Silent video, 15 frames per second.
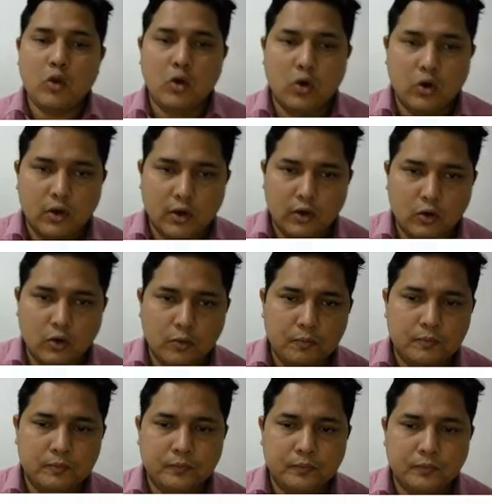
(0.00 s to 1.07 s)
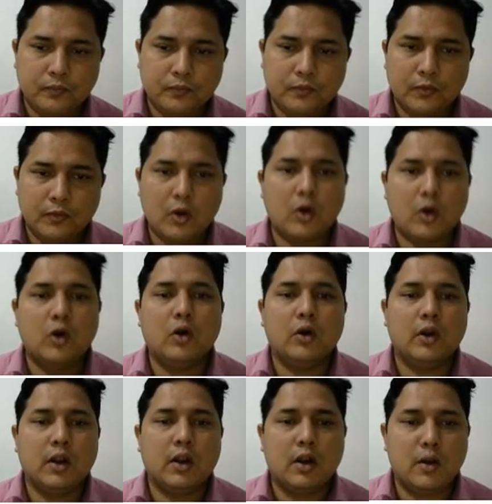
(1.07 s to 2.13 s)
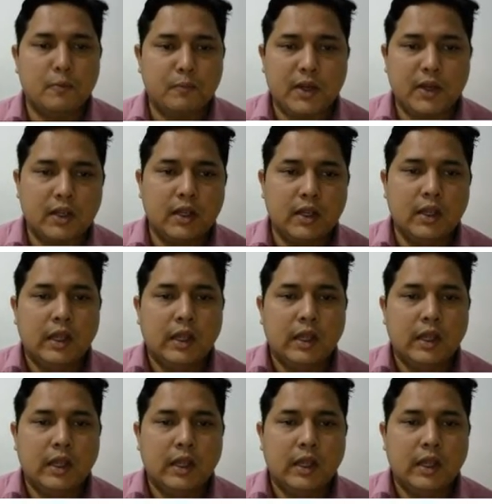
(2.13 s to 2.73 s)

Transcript: or a group or a company